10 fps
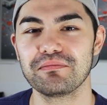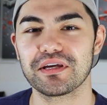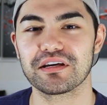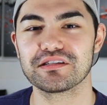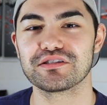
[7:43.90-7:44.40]

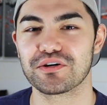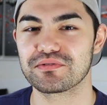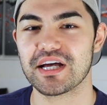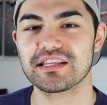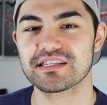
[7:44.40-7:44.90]
Because, you know,
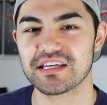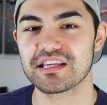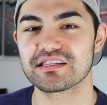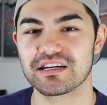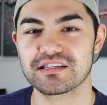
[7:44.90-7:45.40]
dead
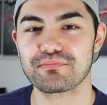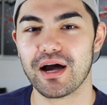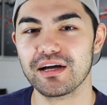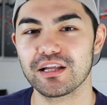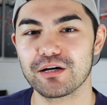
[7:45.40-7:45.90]
skin does
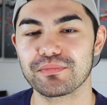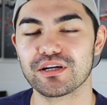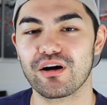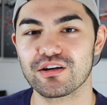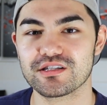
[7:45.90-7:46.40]
pile up, it
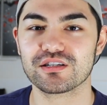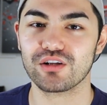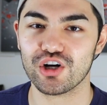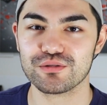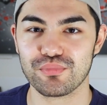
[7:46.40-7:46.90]
causes
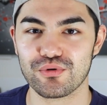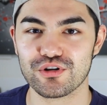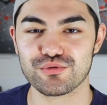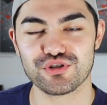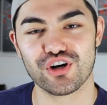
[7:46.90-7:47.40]
clogged
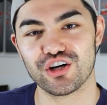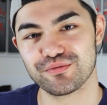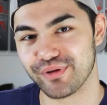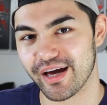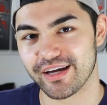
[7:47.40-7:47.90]
pores, which
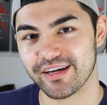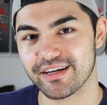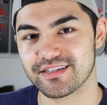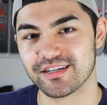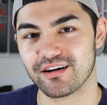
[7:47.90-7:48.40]
cause
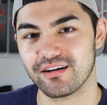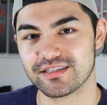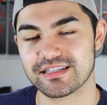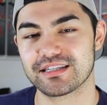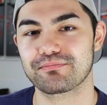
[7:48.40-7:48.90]
blackheads, it
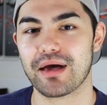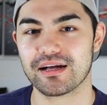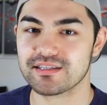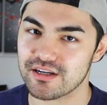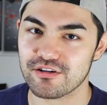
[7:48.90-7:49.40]
causes
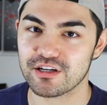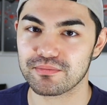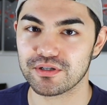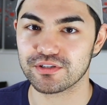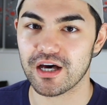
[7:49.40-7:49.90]
bacteria to
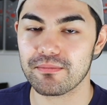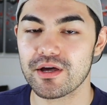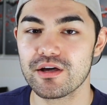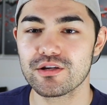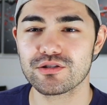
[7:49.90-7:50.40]
build up.
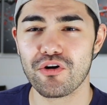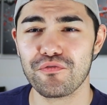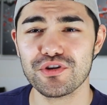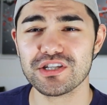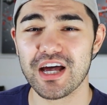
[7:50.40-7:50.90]
So
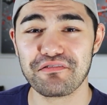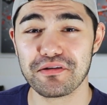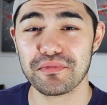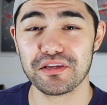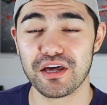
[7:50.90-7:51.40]
if you just have
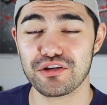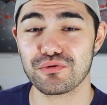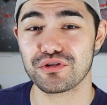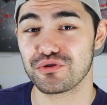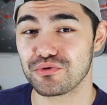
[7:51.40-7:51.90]
something that
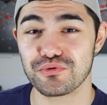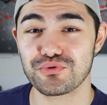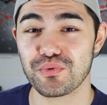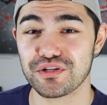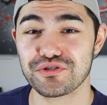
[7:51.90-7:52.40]
you can
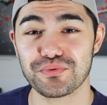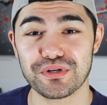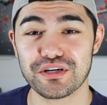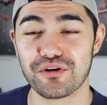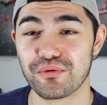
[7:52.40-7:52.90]
use once a
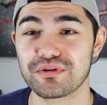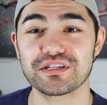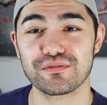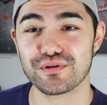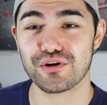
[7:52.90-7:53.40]
week or
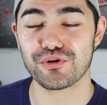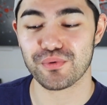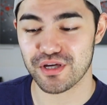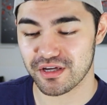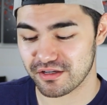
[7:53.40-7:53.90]
once every other
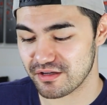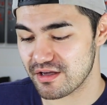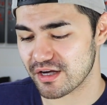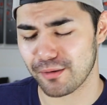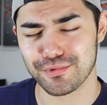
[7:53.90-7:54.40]
week,
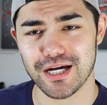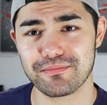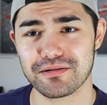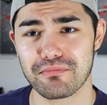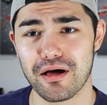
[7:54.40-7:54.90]
a couple
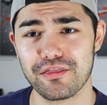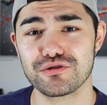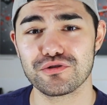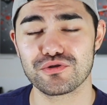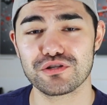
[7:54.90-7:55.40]
times a month,
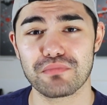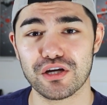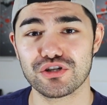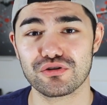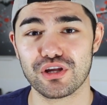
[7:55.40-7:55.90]
to just
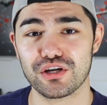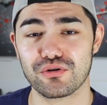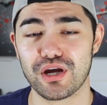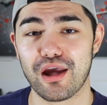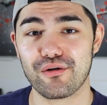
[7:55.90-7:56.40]
make sure that
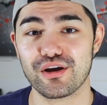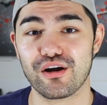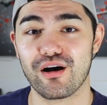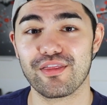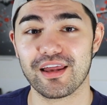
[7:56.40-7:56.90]
you're
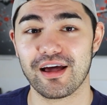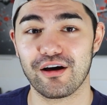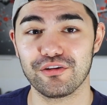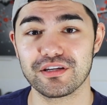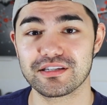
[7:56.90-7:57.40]
carrying on that
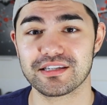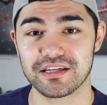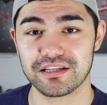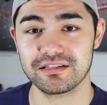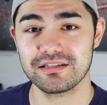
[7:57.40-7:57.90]
healthy
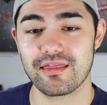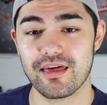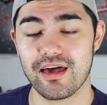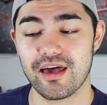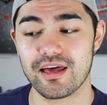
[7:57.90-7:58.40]
skin,
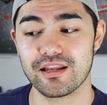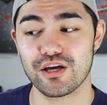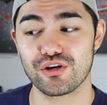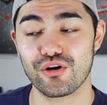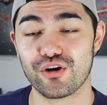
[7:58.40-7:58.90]

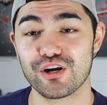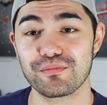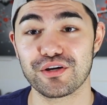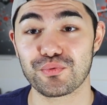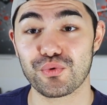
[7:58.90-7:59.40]
then you're gonna
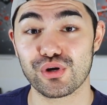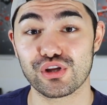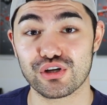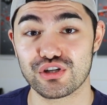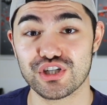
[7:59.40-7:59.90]
be in
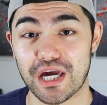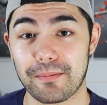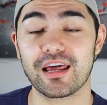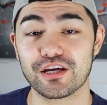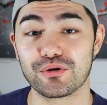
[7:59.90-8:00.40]
really good
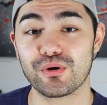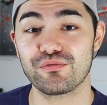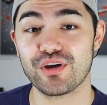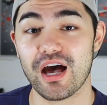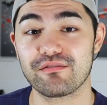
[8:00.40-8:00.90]
shape. Anywho,
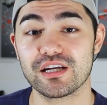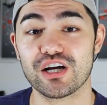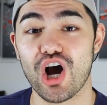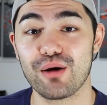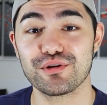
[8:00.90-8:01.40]
if you have any
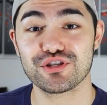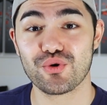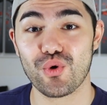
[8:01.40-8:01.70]
comments,